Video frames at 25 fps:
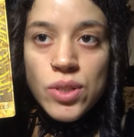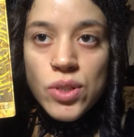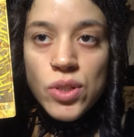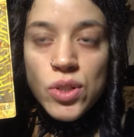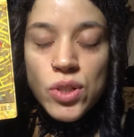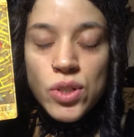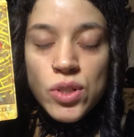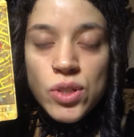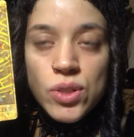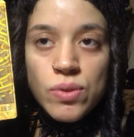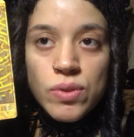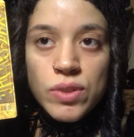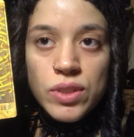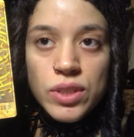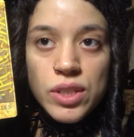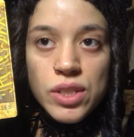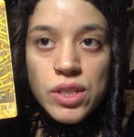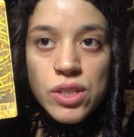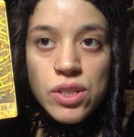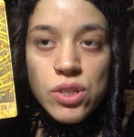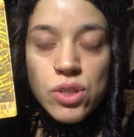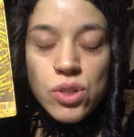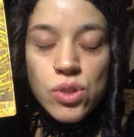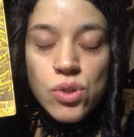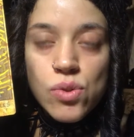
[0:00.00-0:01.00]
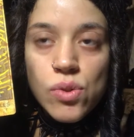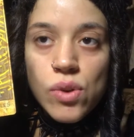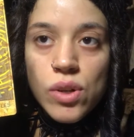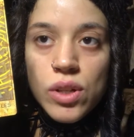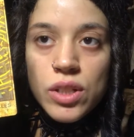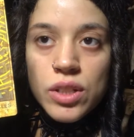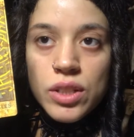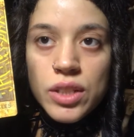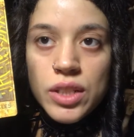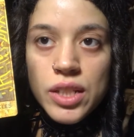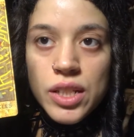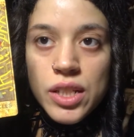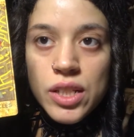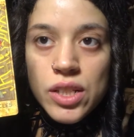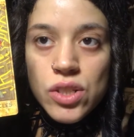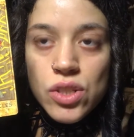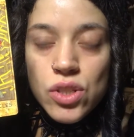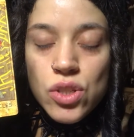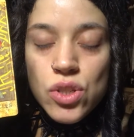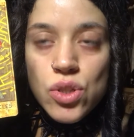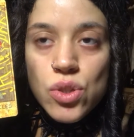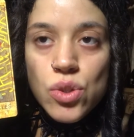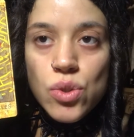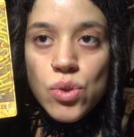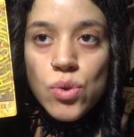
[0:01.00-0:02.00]
You're really struggling
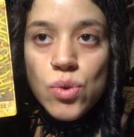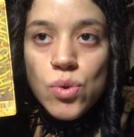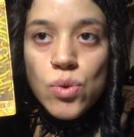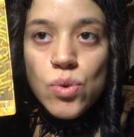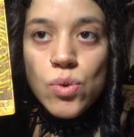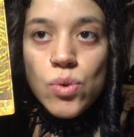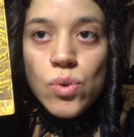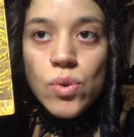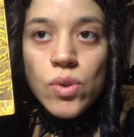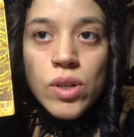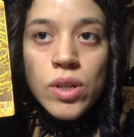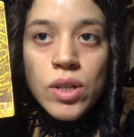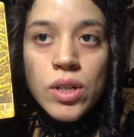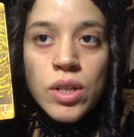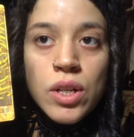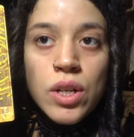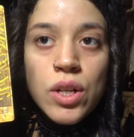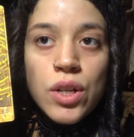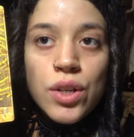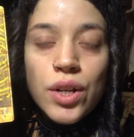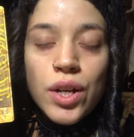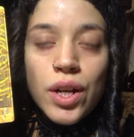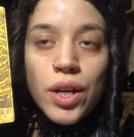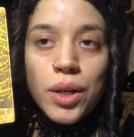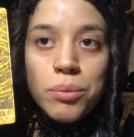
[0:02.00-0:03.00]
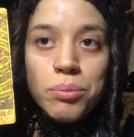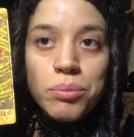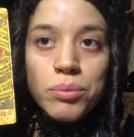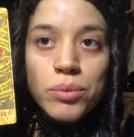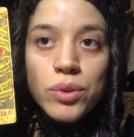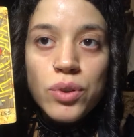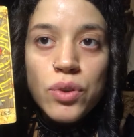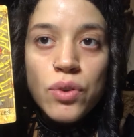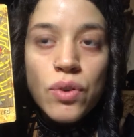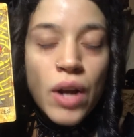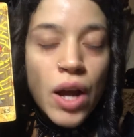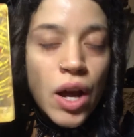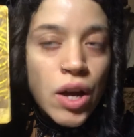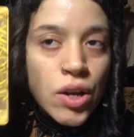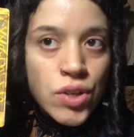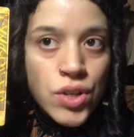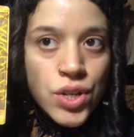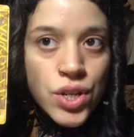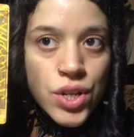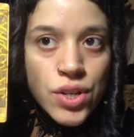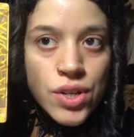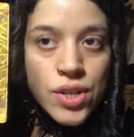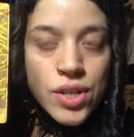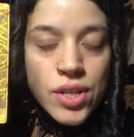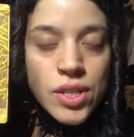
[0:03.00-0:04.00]
to um, ground
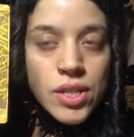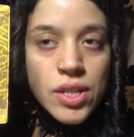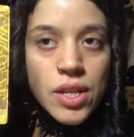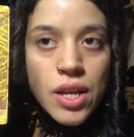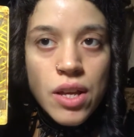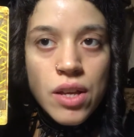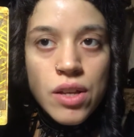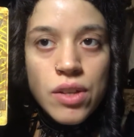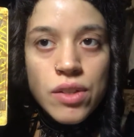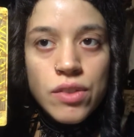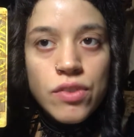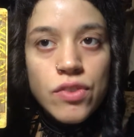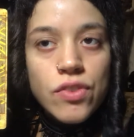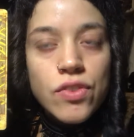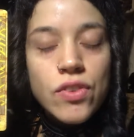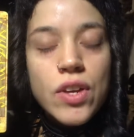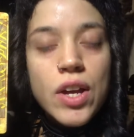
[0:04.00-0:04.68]
yourself,